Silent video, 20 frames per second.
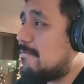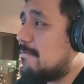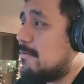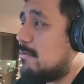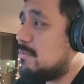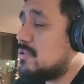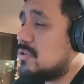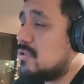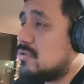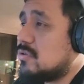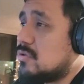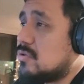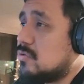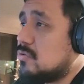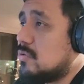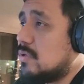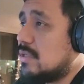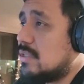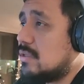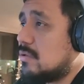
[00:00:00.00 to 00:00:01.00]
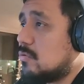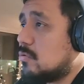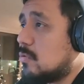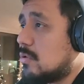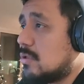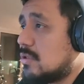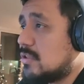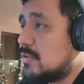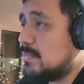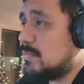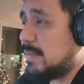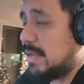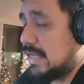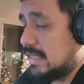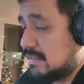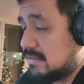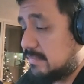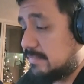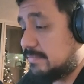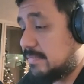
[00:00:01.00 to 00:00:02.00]
options to do it in world
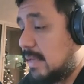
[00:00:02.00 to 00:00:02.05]
space.